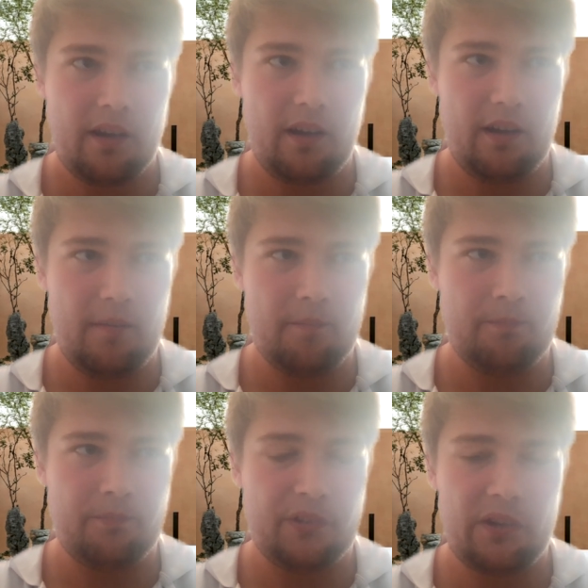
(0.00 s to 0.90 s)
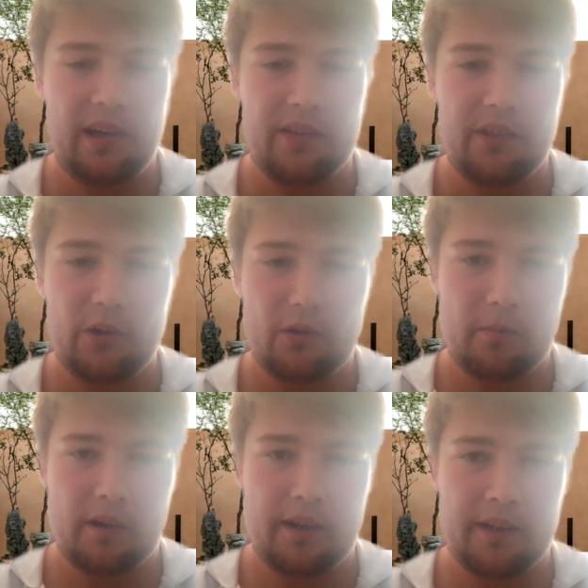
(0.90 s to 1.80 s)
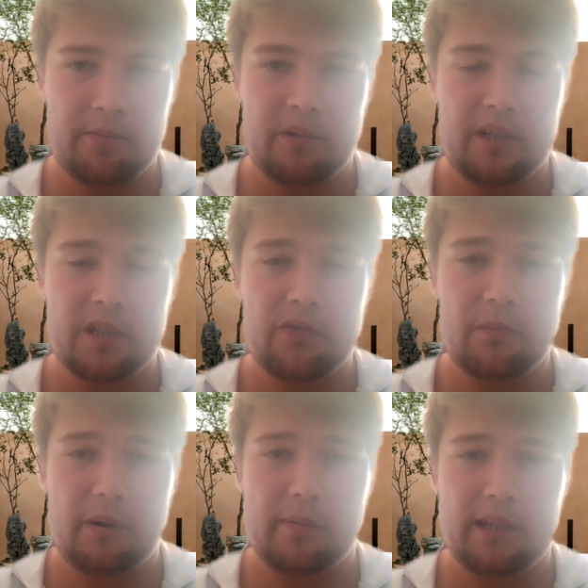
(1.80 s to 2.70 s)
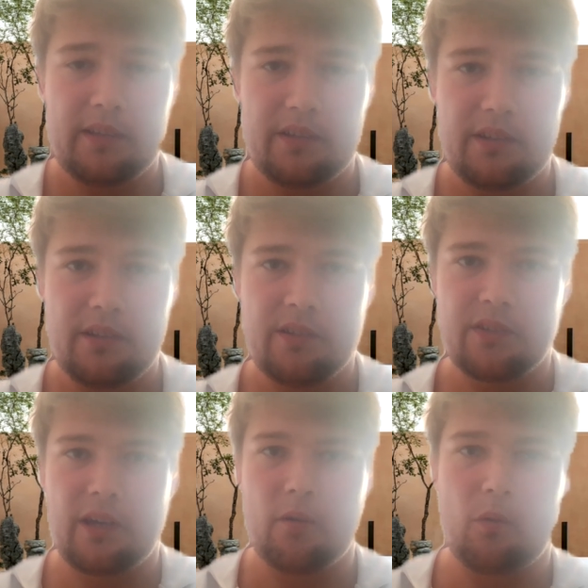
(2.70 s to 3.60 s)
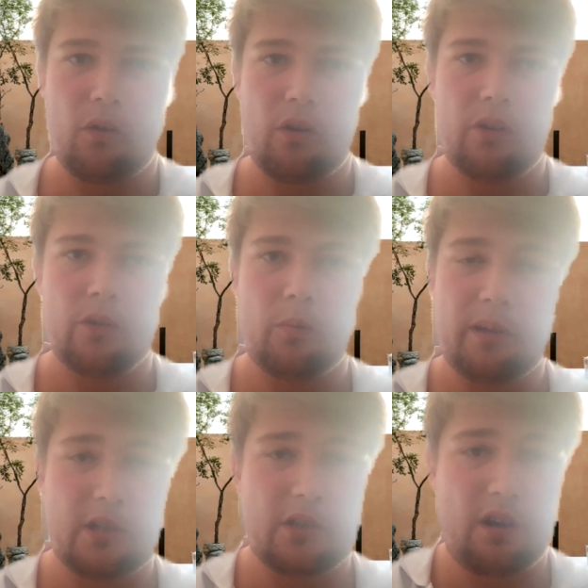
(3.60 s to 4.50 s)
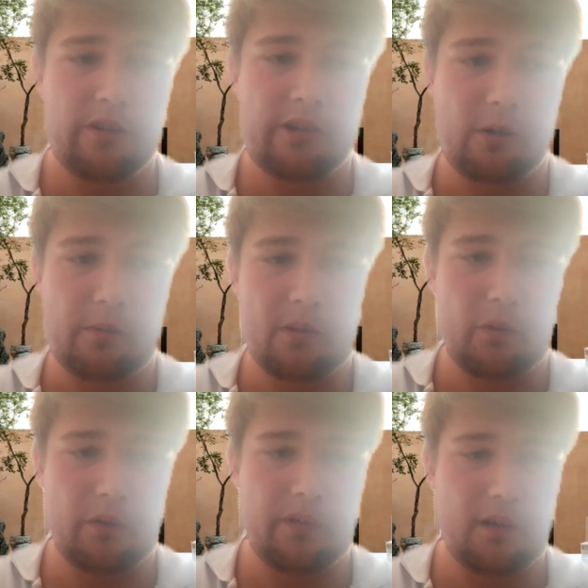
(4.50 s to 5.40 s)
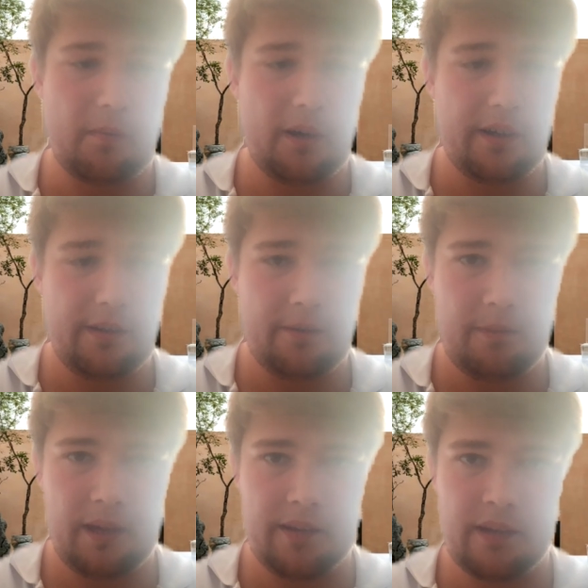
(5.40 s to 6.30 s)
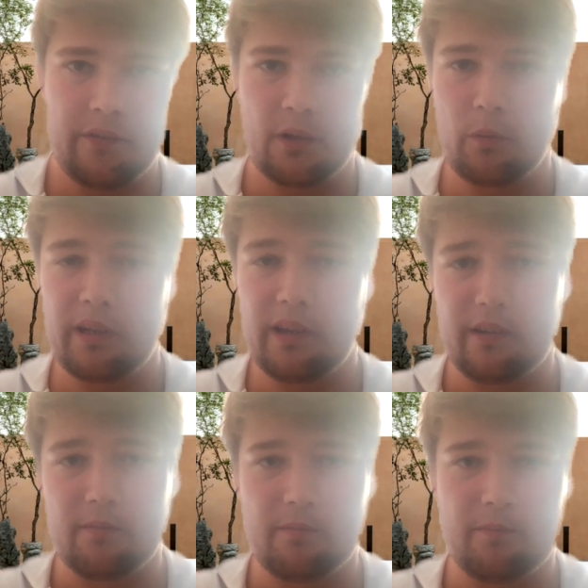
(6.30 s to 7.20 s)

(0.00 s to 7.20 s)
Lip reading: So yeah, those are my predictions for the Premier League this season. Say what your predictions are in the comments or what you think of mine, and have a good weekend.